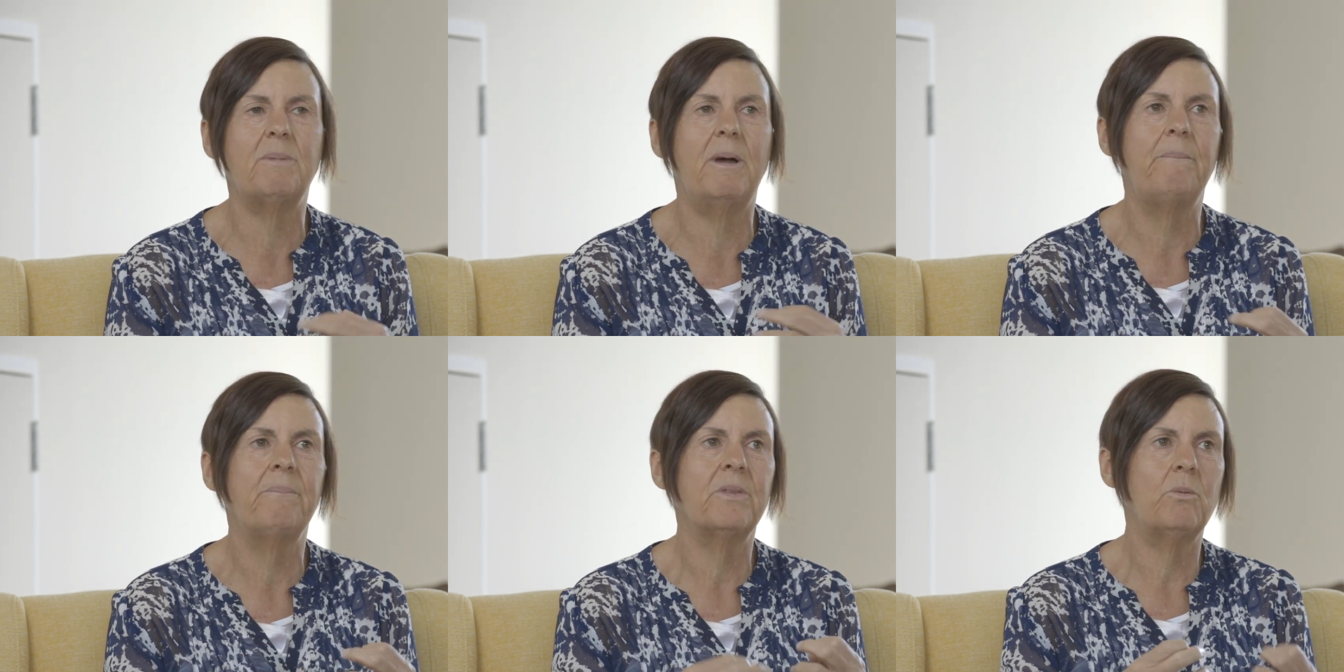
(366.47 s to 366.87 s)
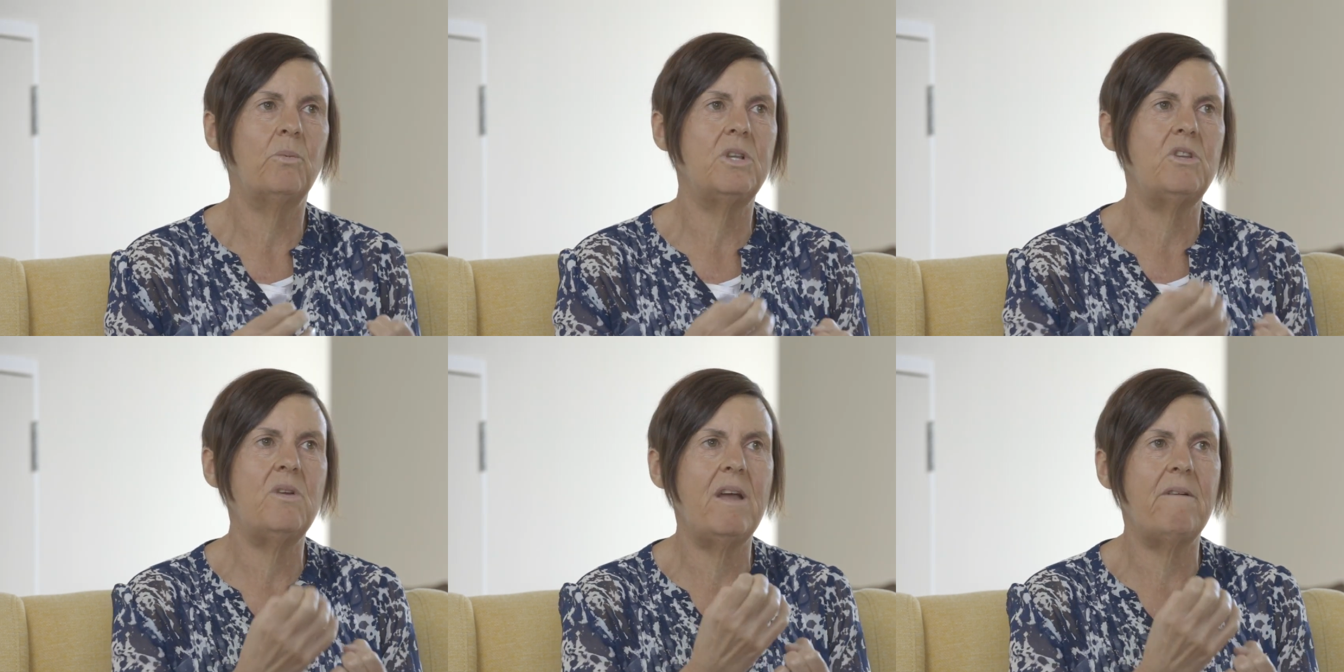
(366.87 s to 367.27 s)
But
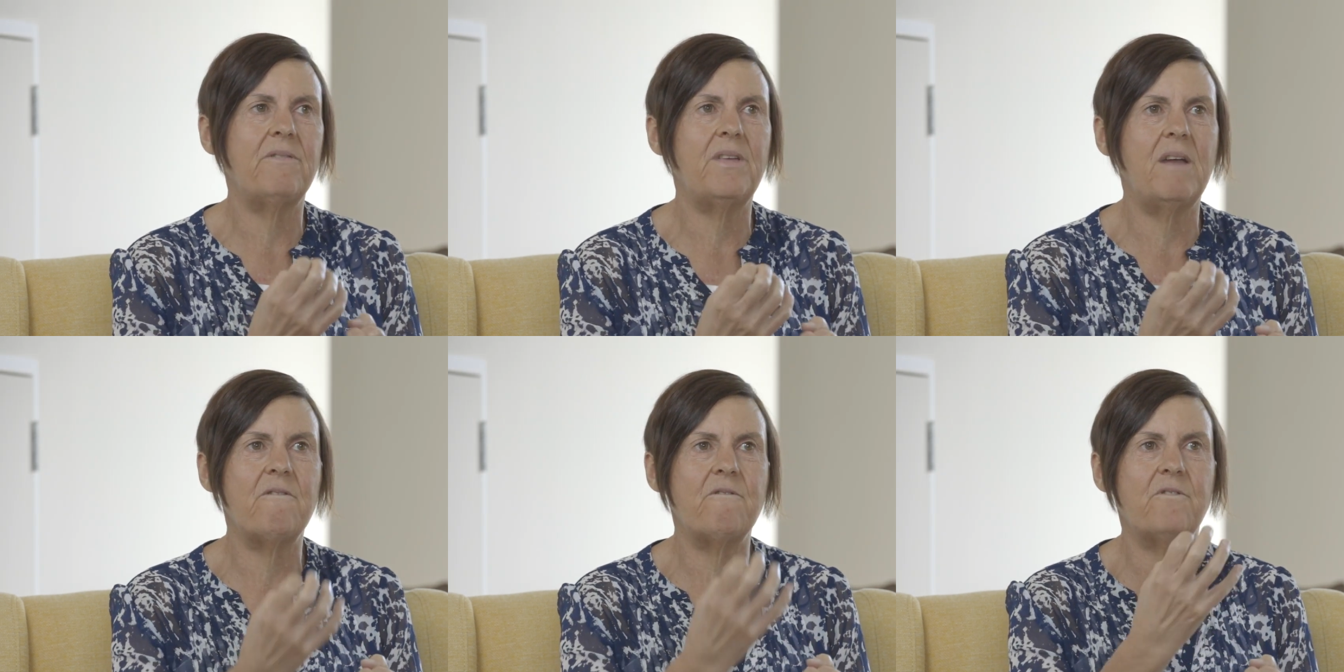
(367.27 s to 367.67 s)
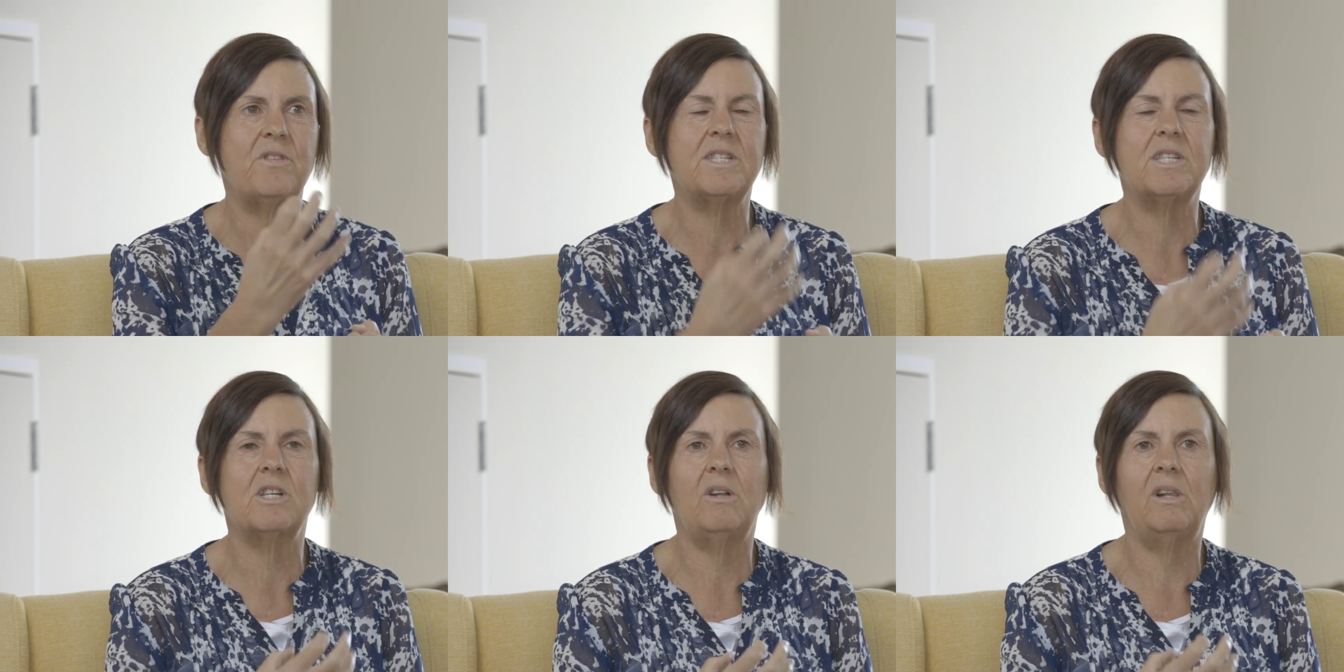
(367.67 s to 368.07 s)
when you have that
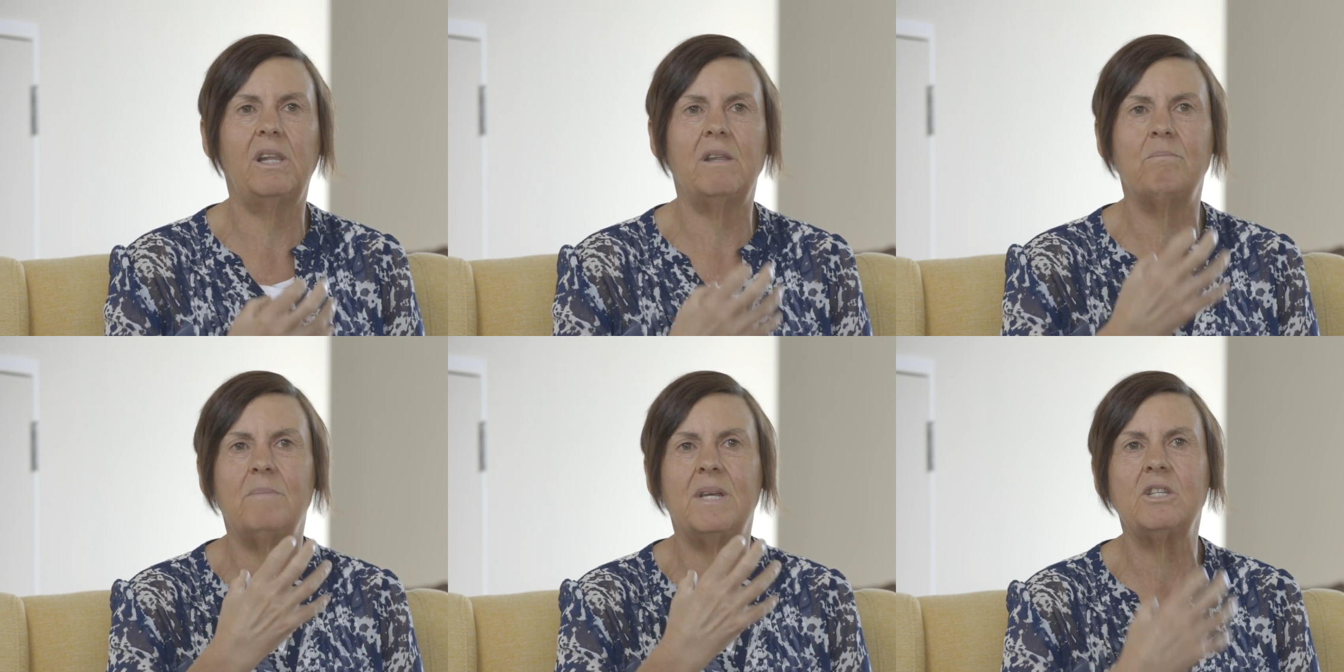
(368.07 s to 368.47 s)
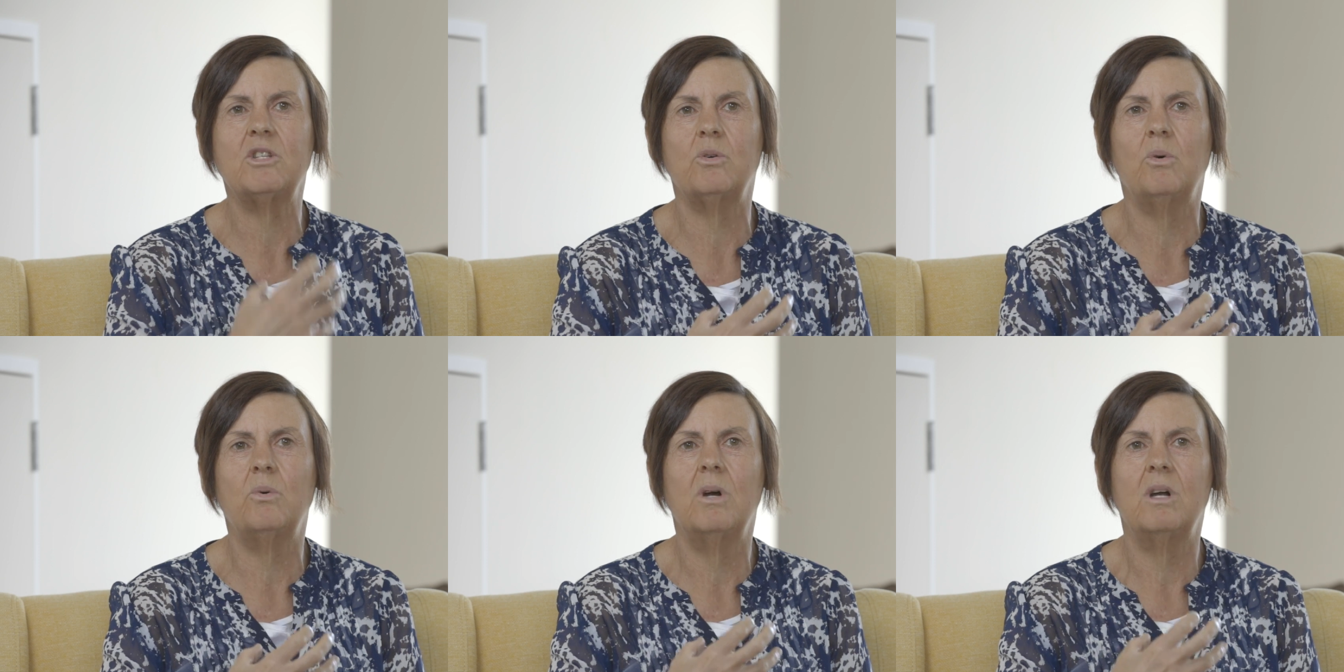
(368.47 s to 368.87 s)
physical and
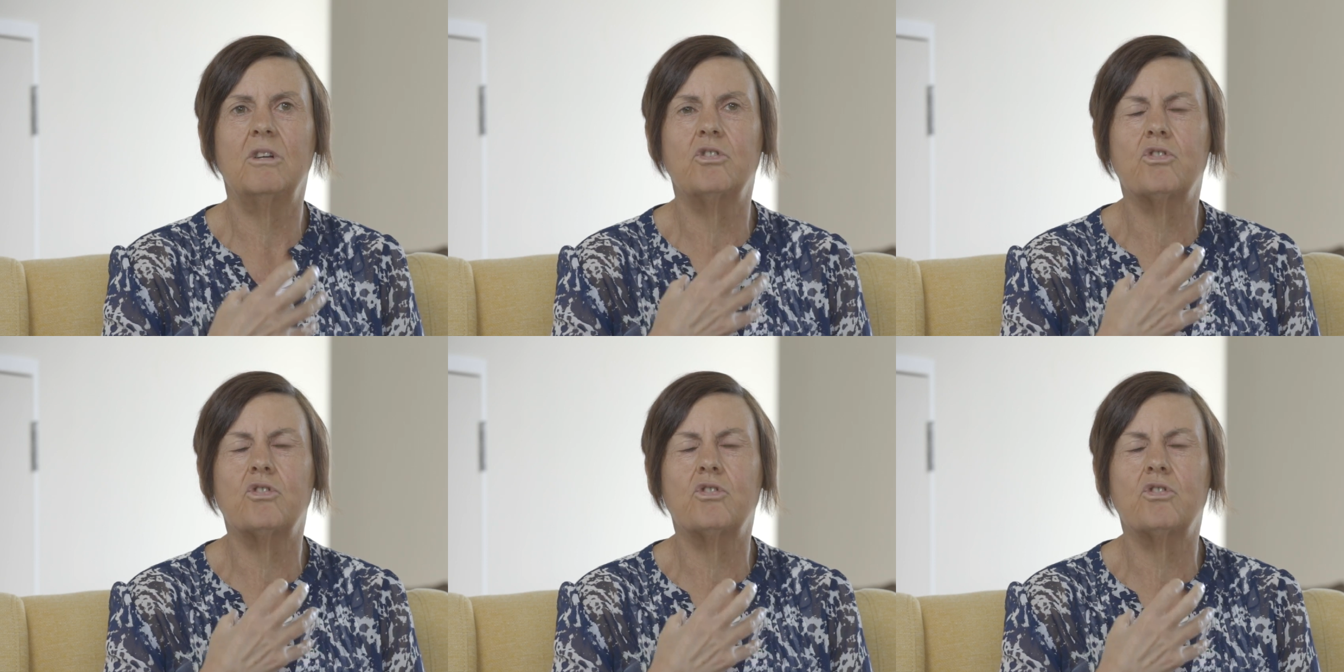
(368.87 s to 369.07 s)
mental